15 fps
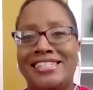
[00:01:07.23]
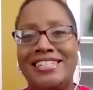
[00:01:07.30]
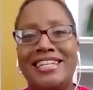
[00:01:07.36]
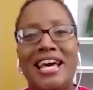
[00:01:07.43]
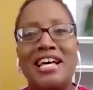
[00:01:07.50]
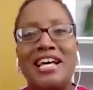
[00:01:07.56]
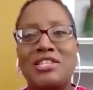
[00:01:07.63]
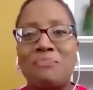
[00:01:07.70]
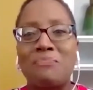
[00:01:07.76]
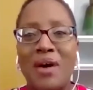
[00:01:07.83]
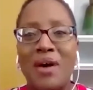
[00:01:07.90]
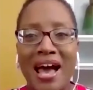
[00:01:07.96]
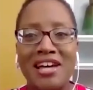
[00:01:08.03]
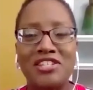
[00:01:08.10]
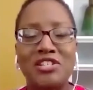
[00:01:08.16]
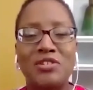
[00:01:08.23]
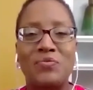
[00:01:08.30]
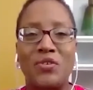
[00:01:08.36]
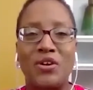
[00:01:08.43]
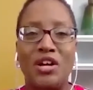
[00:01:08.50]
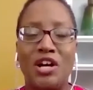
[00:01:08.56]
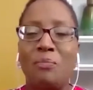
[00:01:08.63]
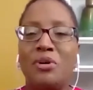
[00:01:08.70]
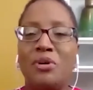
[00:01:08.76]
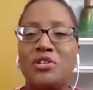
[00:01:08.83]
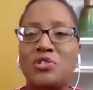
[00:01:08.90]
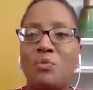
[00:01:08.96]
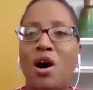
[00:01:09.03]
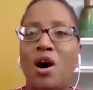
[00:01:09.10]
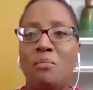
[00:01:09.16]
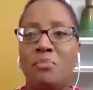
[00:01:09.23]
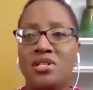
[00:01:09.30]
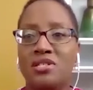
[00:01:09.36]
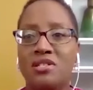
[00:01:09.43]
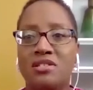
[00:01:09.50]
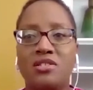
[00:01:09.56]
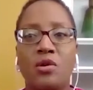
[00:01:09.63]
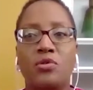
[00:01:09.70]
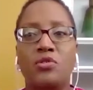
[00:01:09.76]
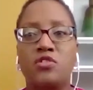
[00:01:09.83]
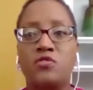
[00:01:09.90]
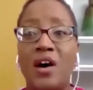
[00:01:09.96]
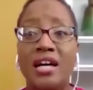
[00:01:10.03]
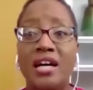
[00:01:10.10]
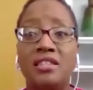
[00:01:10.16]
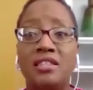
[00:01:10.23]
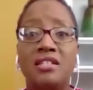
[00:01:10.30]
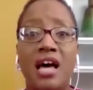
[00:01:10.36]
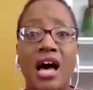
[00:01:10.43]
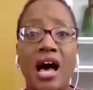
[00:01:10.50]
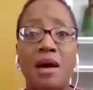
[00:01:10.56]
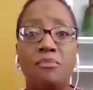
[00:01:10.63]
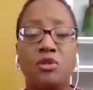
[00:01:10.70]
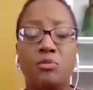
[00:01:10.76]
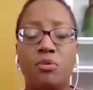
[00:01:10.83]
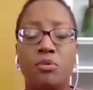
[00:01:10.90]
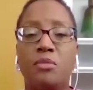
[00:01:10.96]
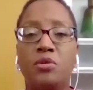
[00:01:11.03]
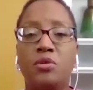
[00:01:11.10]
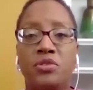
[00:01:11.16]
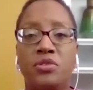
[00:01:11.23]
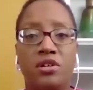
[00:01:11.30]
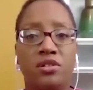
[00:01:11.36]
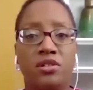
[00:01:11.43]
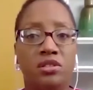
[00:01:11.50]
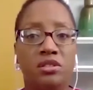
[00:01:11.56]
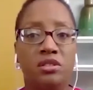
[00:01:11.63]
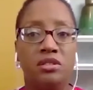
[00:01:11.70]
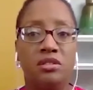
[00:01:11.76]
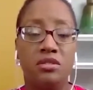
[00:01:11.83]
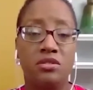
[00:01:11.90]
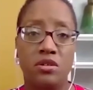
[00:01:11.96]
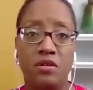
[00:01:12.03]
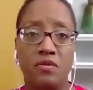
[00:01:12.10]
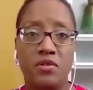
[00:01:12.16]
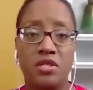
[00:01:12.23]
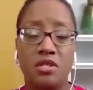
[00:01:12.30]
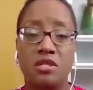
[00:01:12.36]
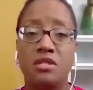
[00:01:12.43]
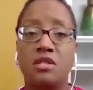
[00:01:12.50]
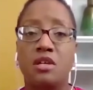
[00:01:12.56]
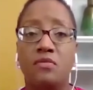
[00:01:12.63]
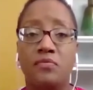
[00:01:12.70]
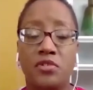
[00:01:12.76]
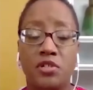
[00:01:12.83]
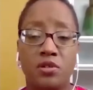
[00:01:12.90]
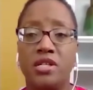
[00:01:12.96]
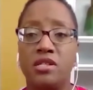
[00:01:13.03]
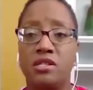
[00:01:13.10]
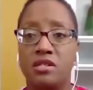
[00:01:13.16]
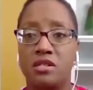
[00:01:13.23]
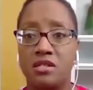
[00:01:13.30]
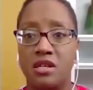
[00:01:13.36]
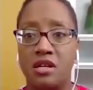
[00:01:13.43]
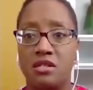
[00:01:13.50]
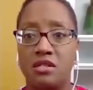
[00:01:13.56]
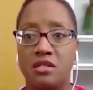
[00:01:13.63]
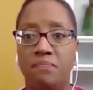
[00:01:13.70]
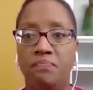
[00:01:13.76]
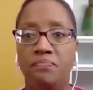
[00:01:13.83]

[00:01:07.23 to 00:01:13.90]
She has a passion for helping small business owners find the time to promote their goods and services for great success.